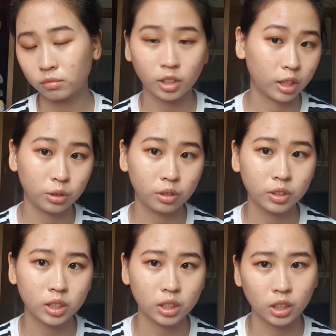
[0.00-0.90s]
can you
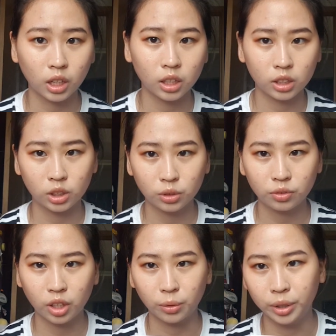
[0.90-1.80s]
even see the color? It's so
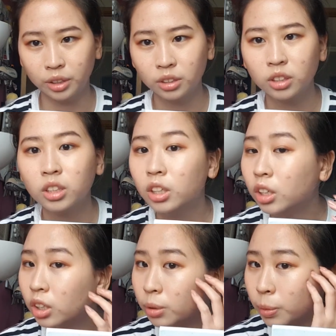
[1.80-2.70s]
far away.
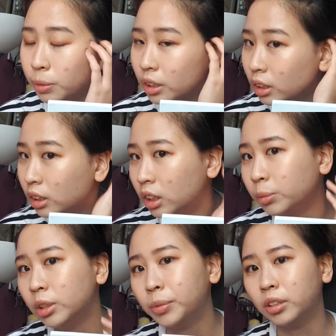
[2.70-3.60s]
You probably can't see
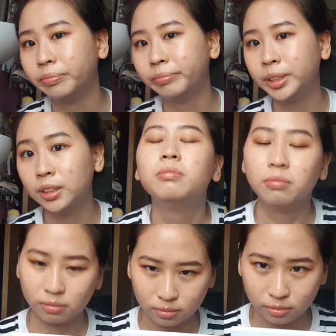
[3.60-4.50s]
me, but meh.
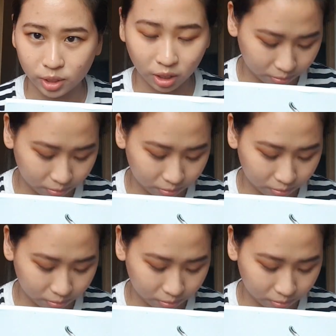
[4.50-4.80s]
Yeah,